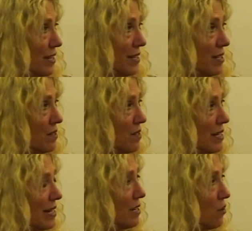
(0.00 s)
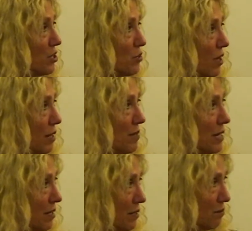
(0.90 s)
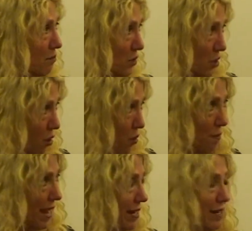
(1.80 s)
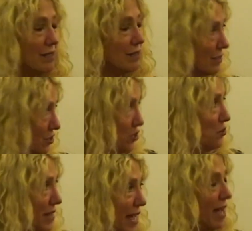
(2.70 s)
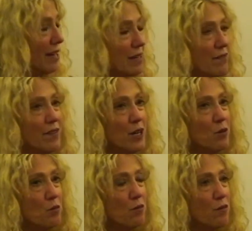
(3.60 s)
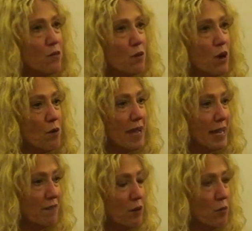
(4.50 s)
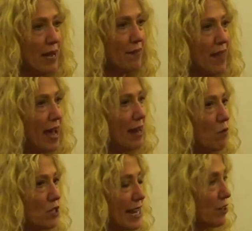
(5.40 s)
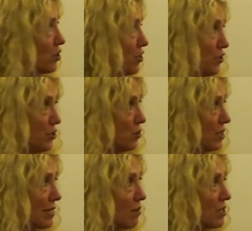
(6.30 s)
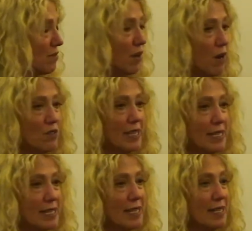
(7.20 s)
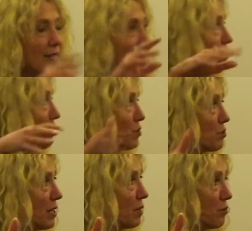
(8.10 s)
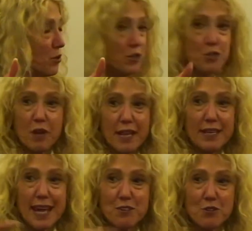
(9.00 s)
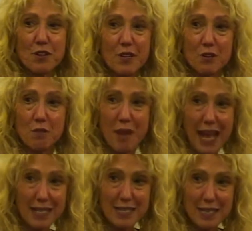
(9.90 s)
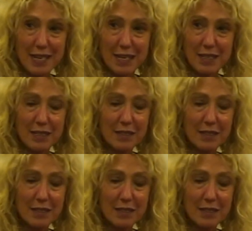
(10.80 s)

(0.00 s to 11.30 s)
Theater, and he'd always wanted me to go shoot that film, make a film about that, which I couldn't do because I was involved with this, and this time it was being produced by the National Theater of Palestine.